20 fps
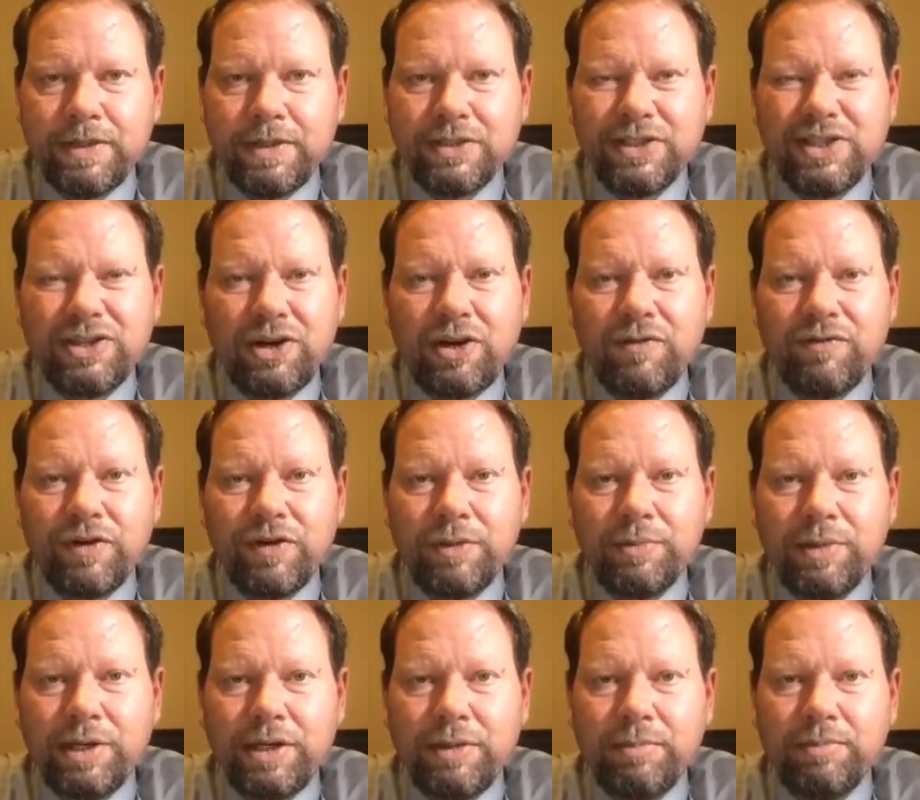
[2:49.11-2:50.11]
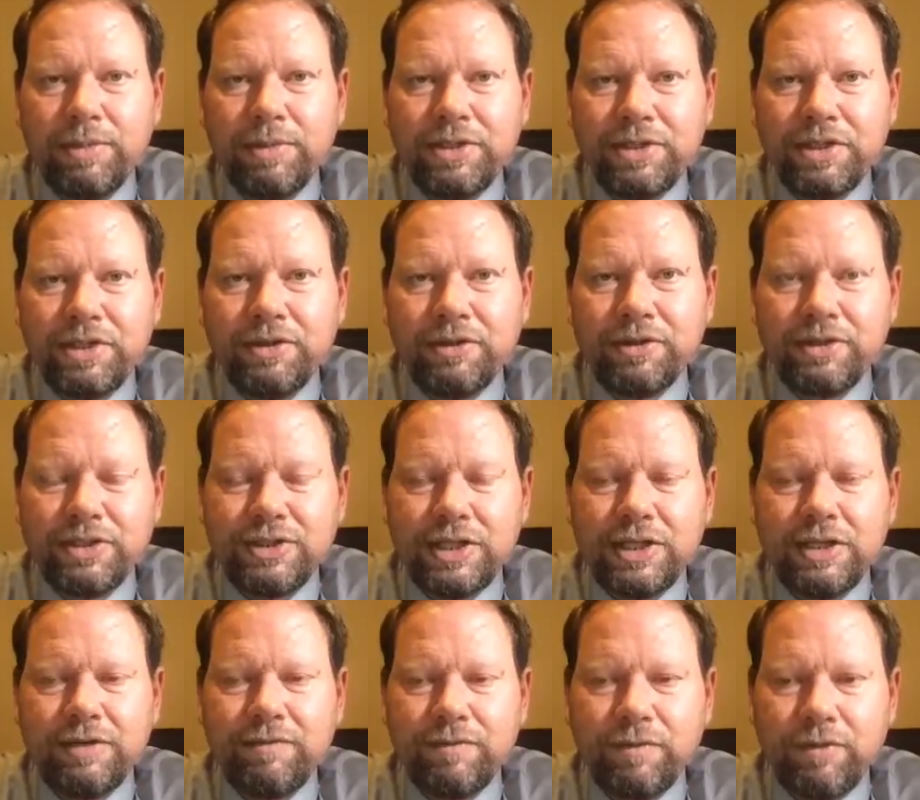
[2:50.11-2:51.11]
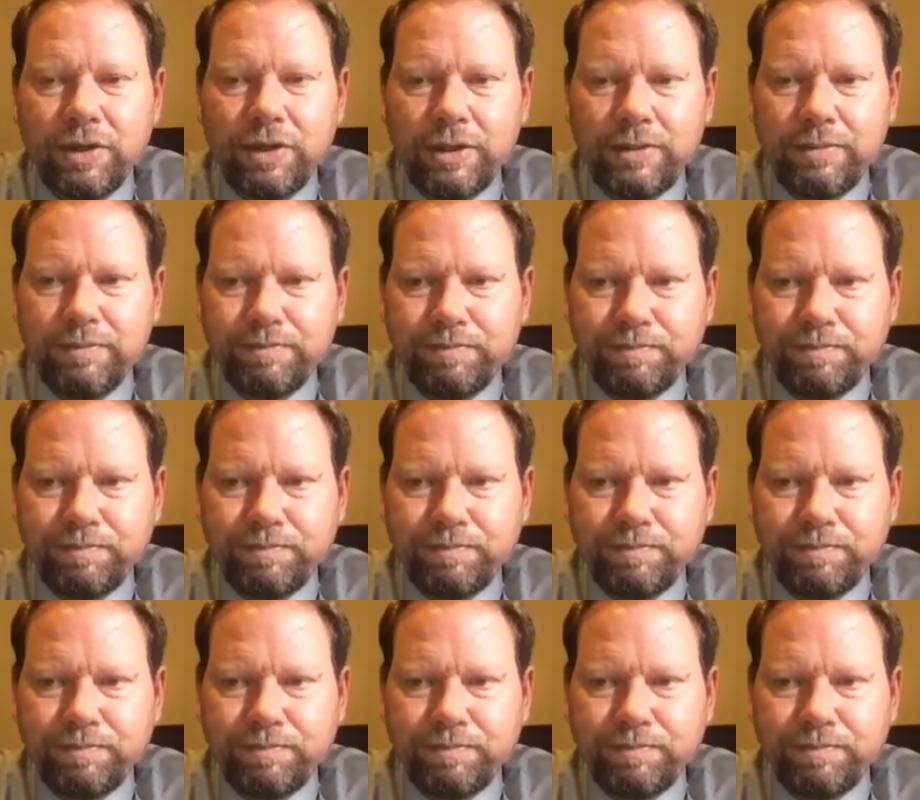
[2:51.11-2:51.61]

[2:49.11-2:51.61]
So there aren't very many materials needed for it.